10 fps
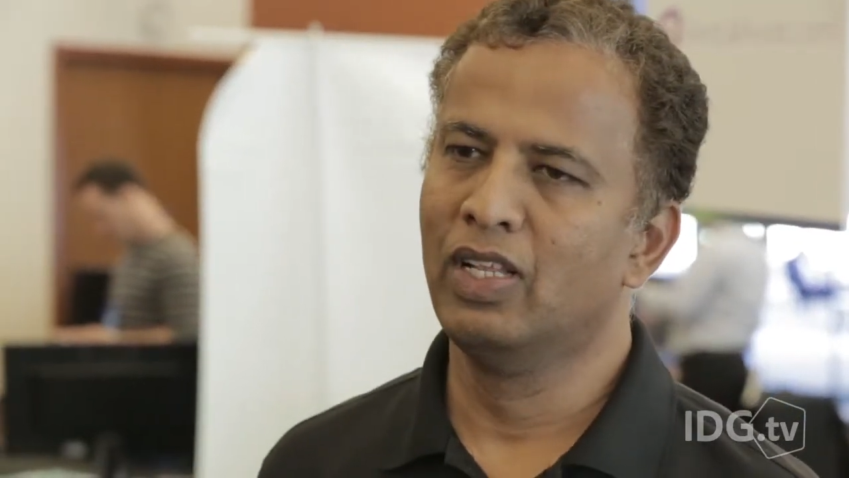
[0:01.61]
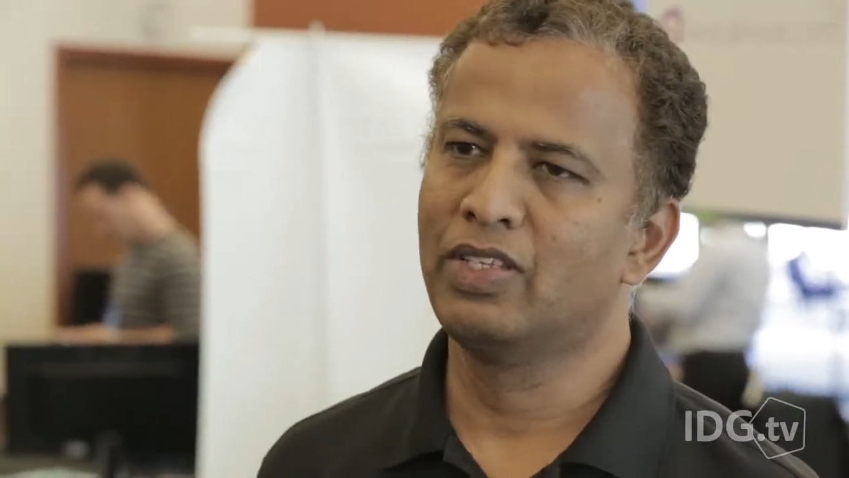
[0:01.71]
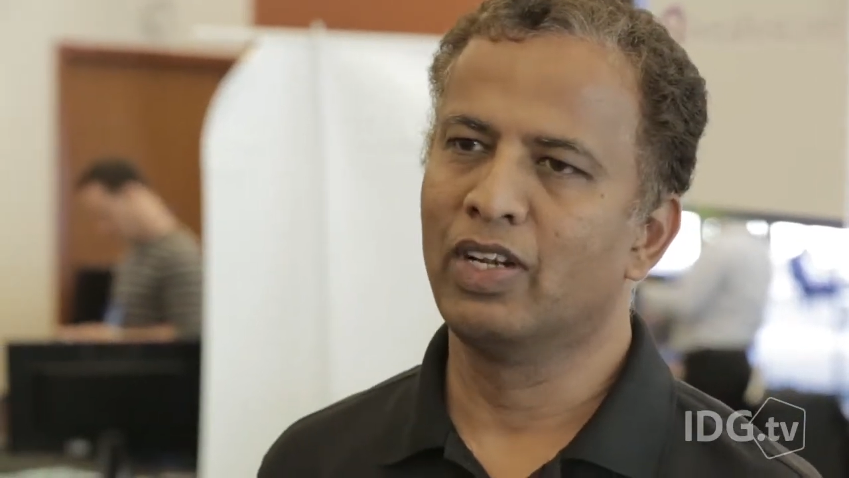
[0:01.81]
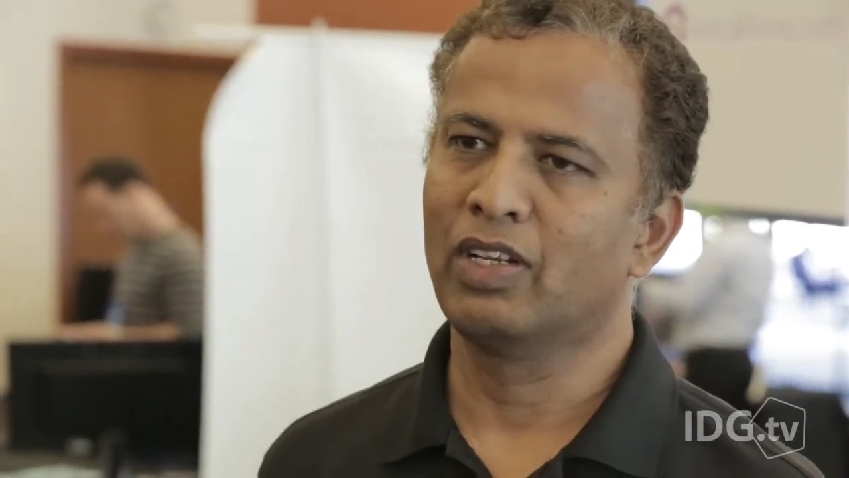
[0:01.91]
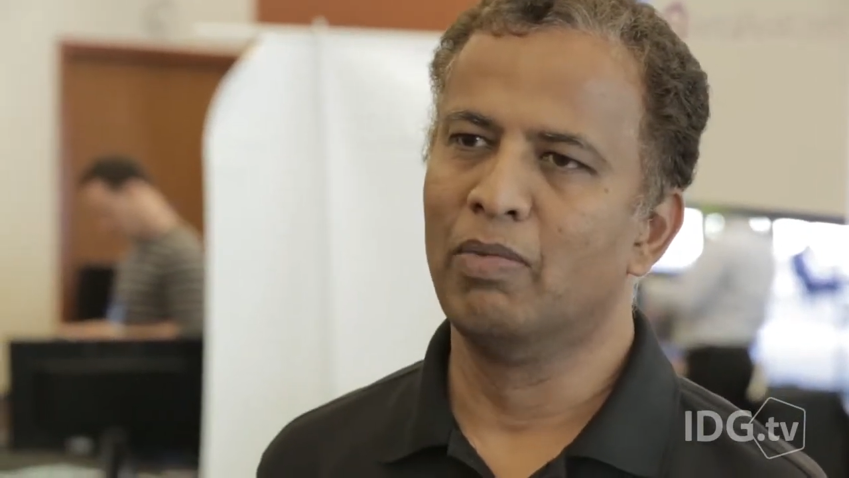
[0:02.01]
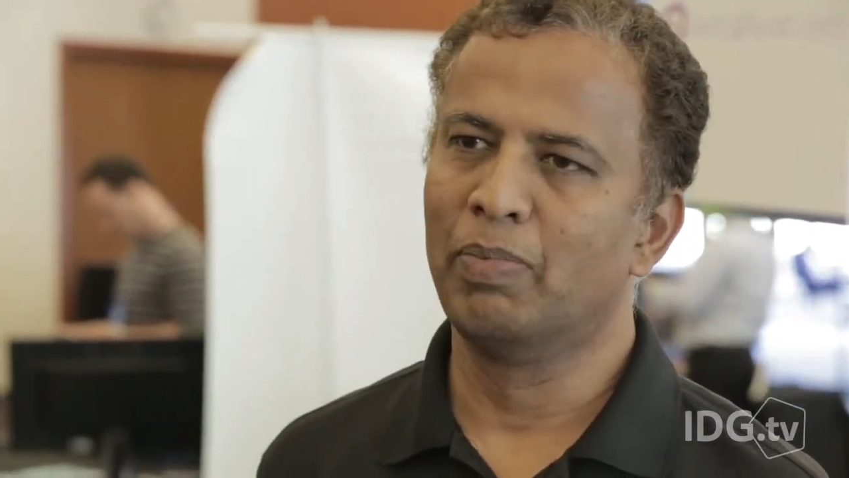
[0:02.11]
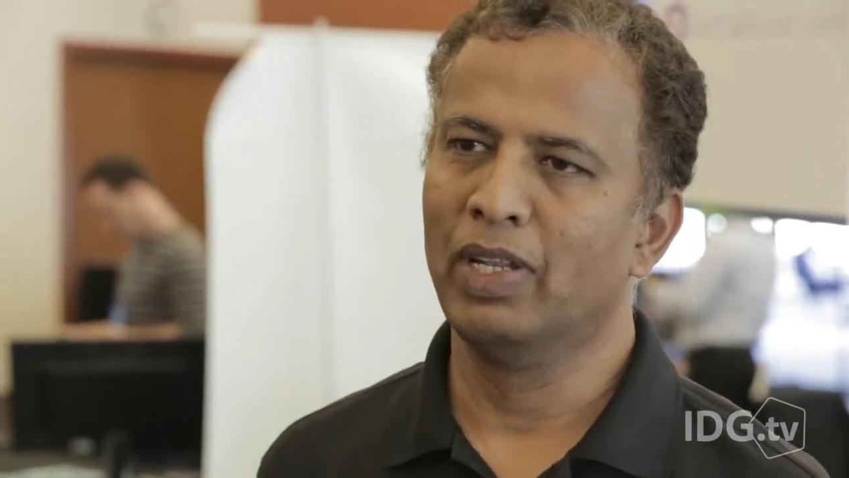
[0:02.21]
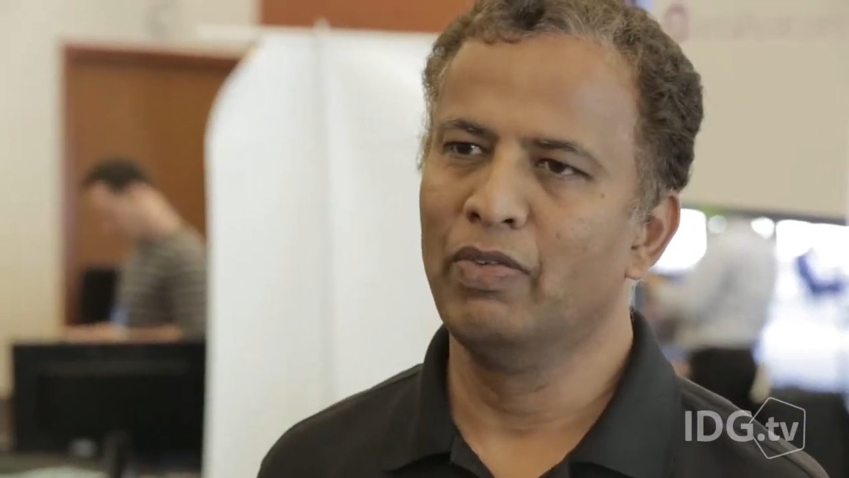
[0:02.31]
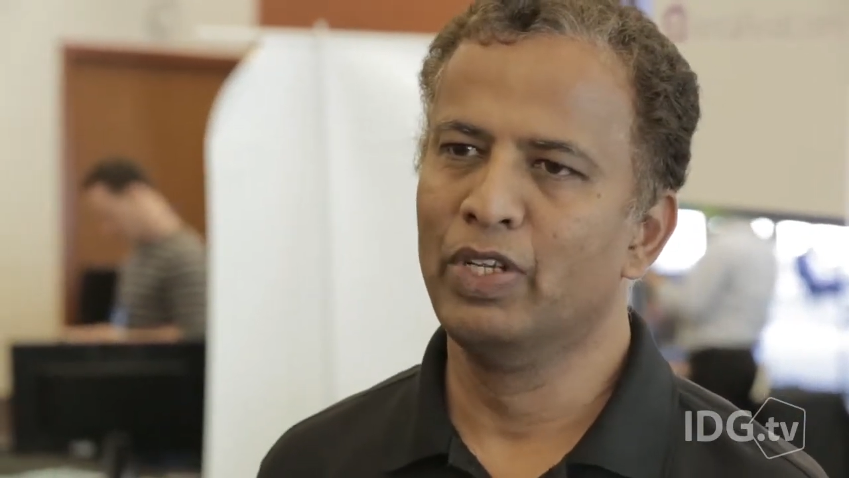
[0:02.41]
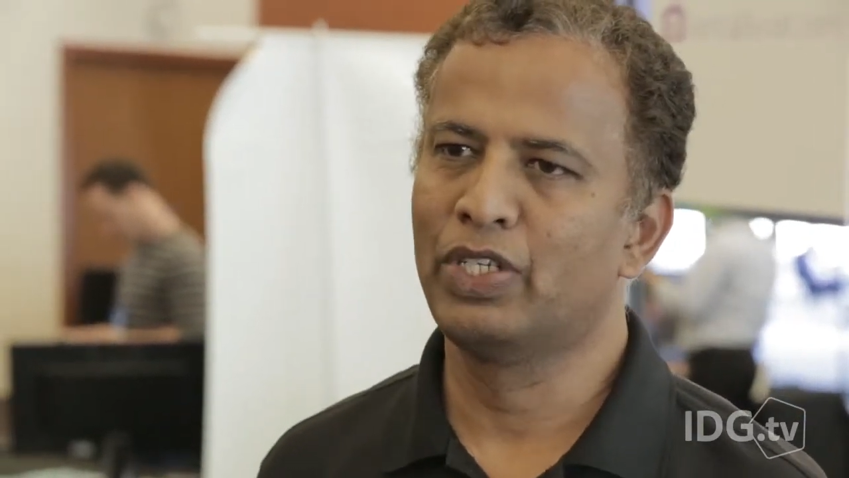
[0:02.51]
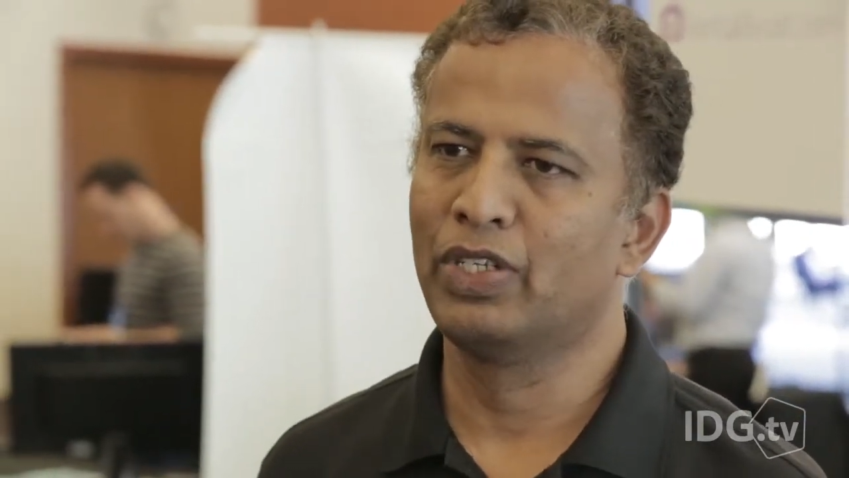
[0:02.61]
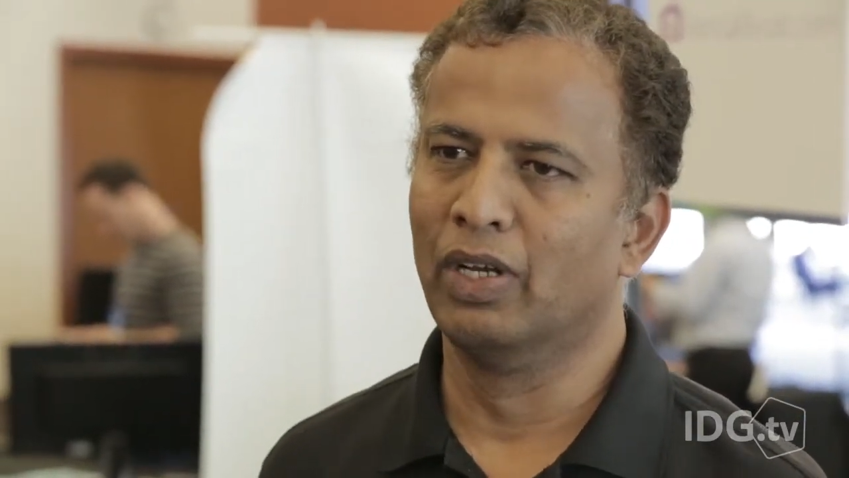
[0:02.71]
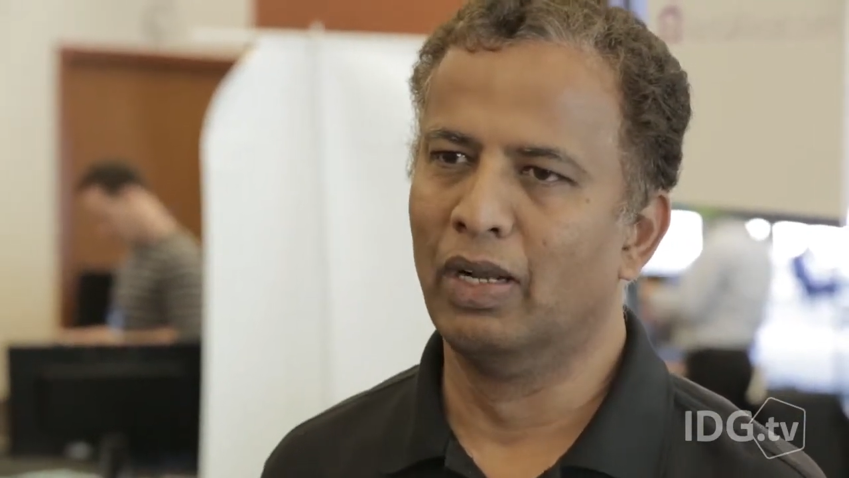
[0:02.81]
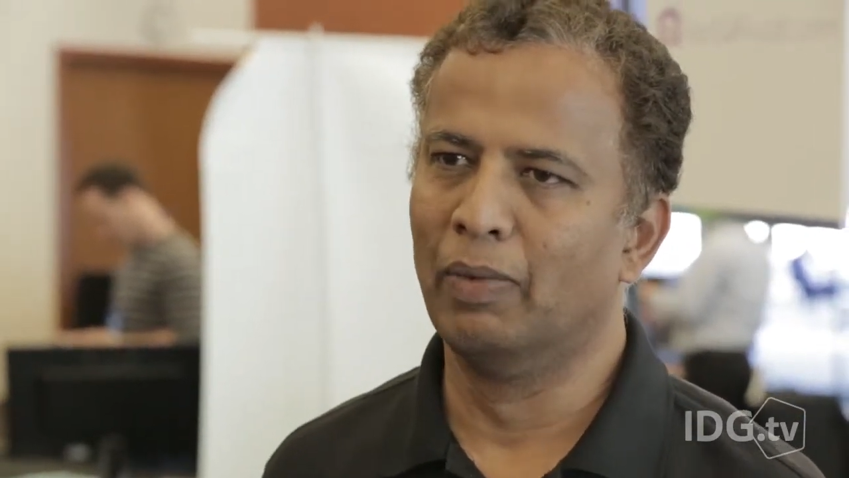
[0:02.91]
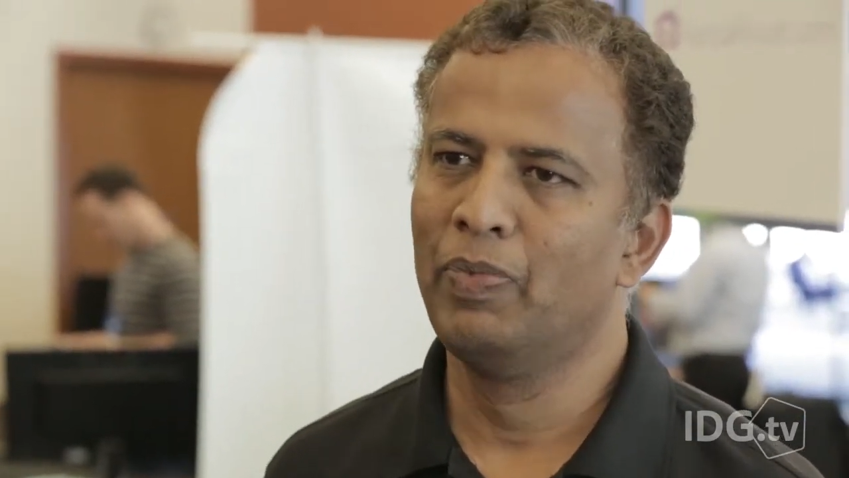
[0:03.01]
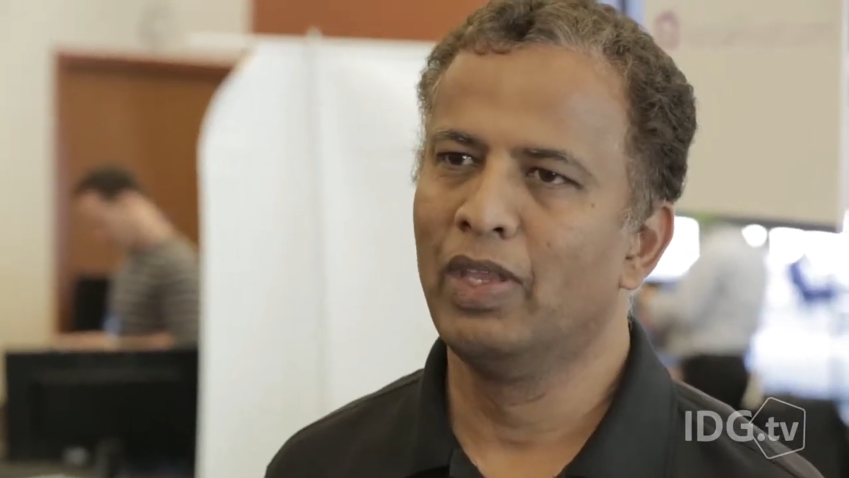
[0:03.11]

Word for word: estate company, which uh,